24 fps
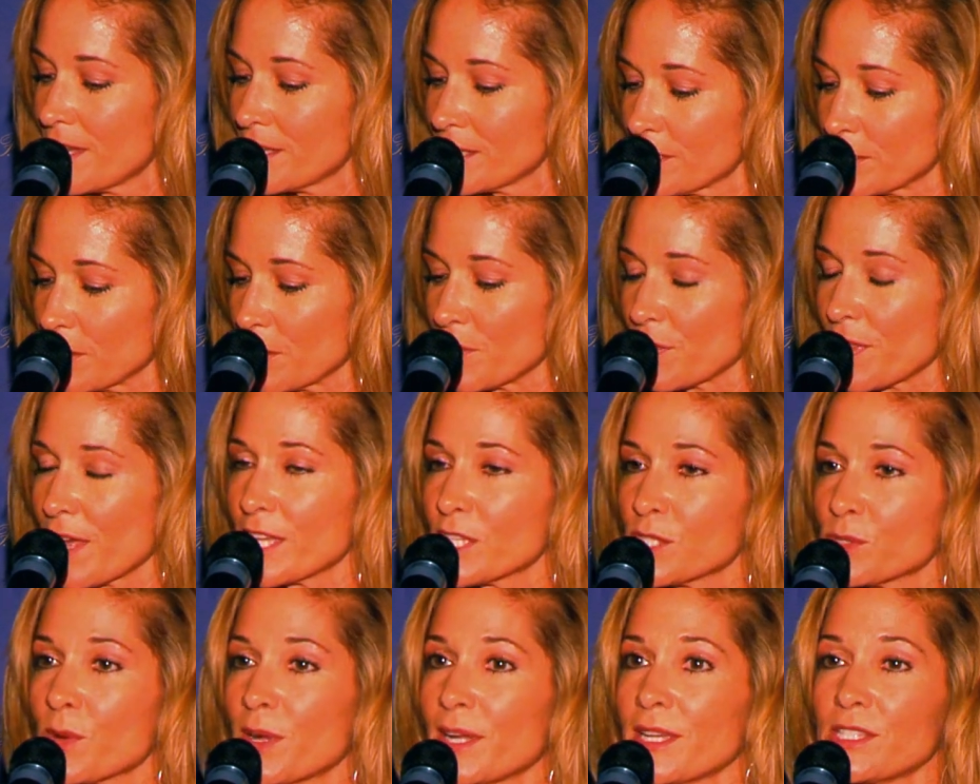So
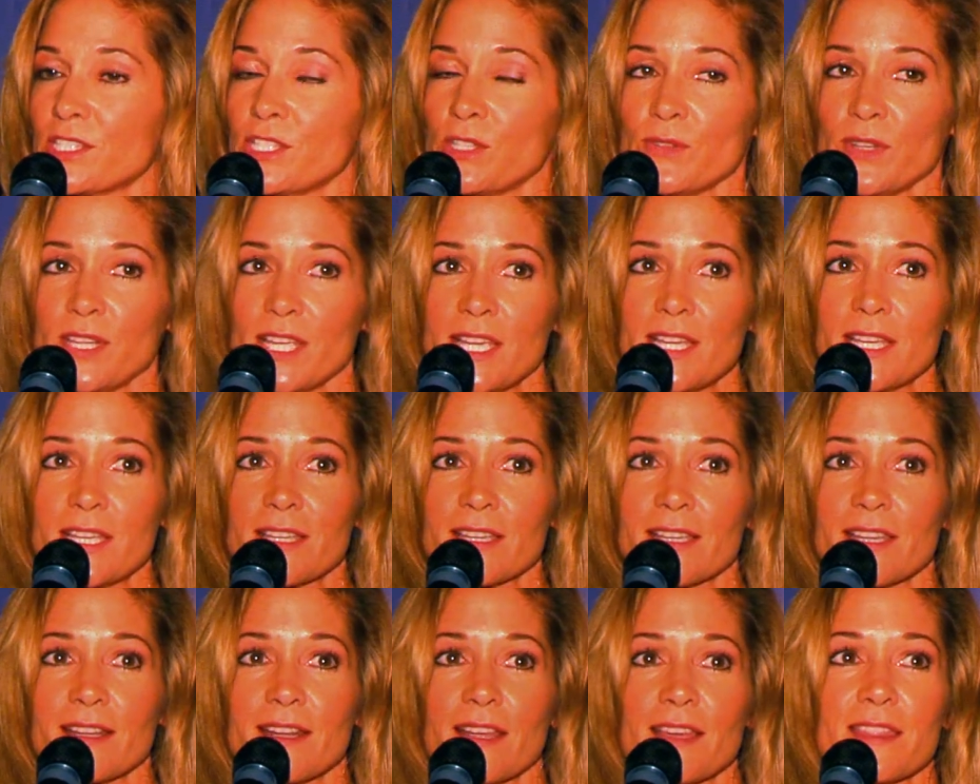that's why it's
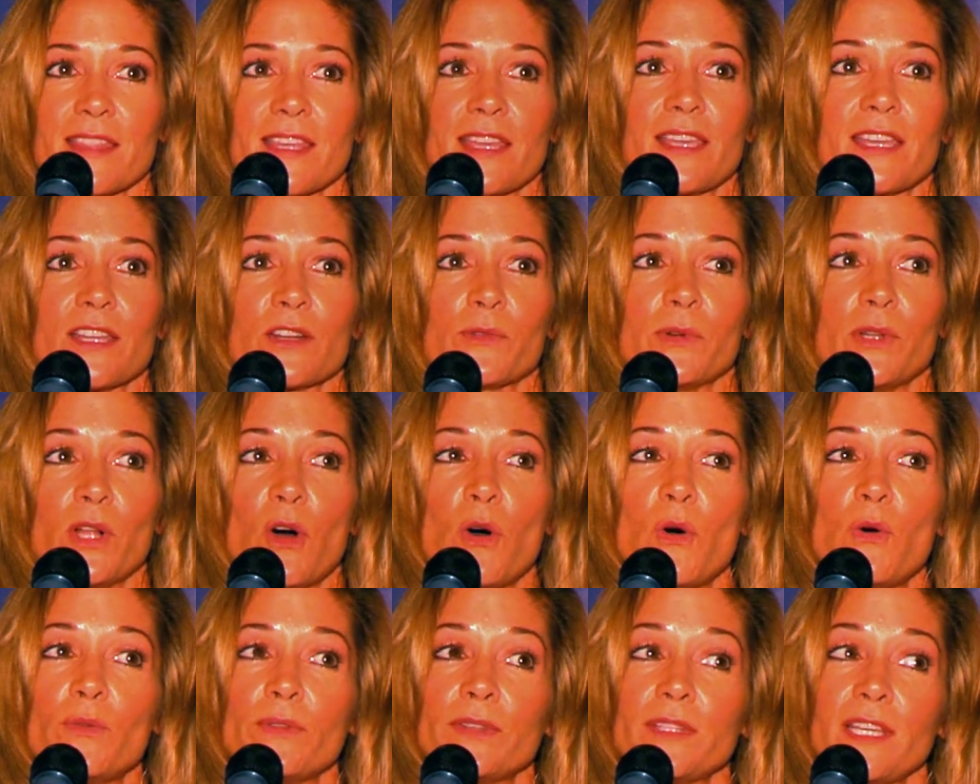unique, and I think it
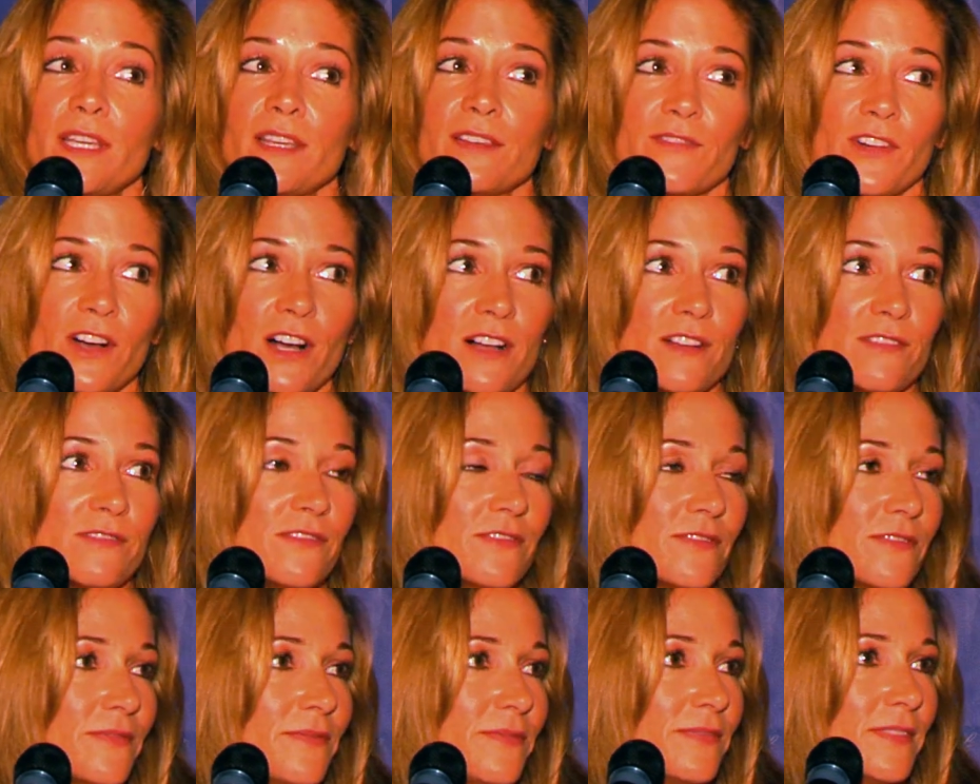will only evolve
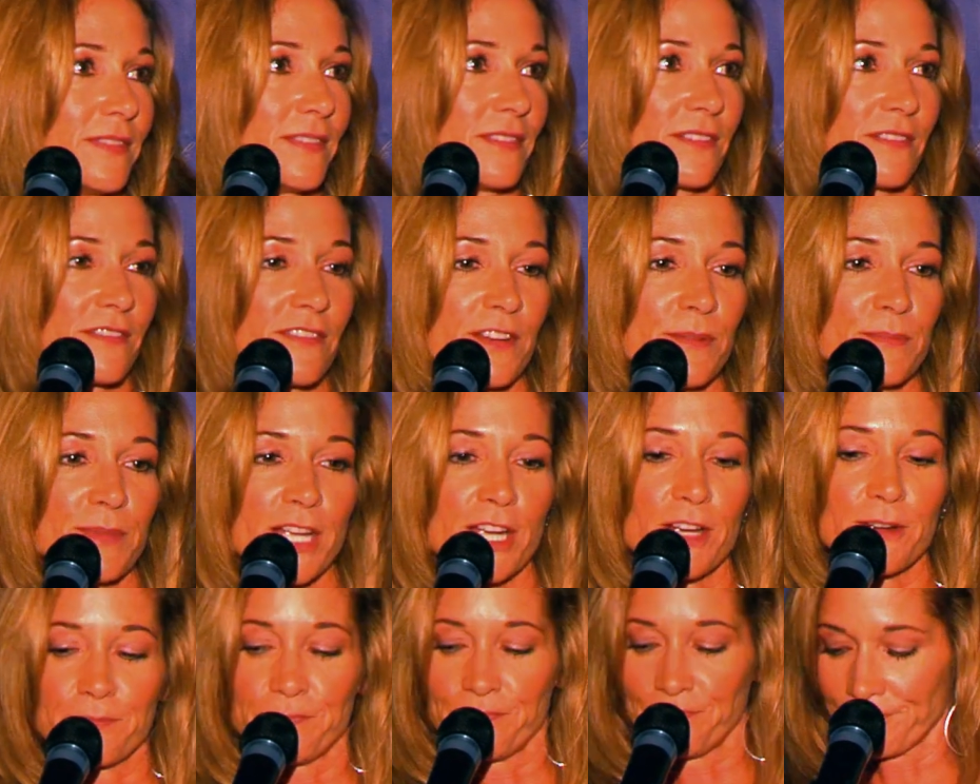from
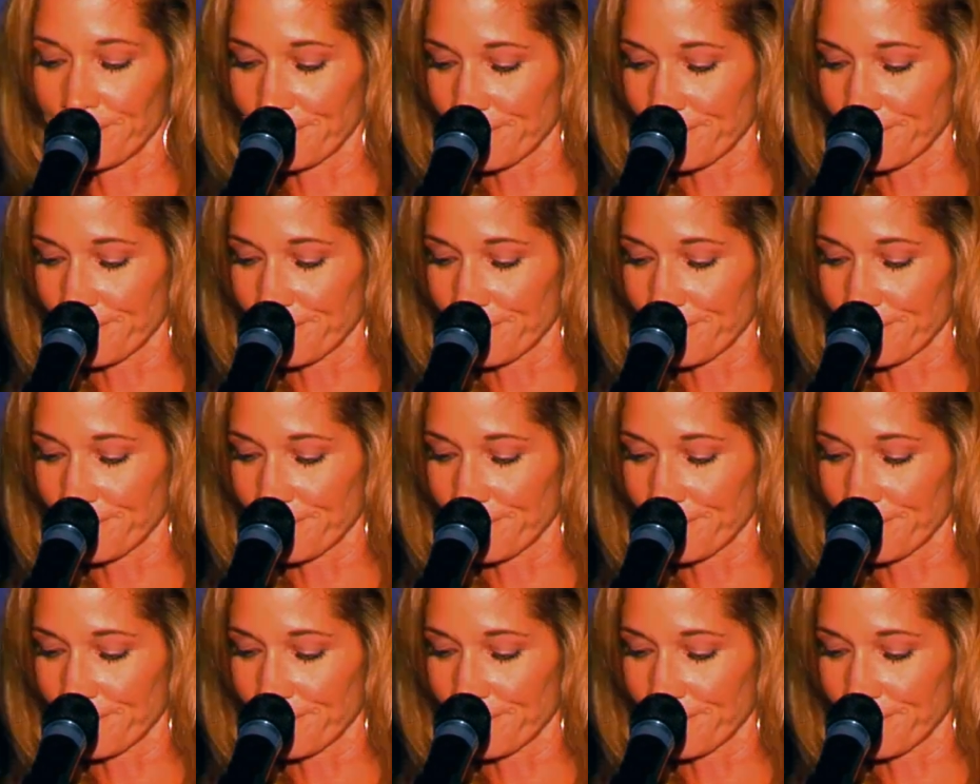here.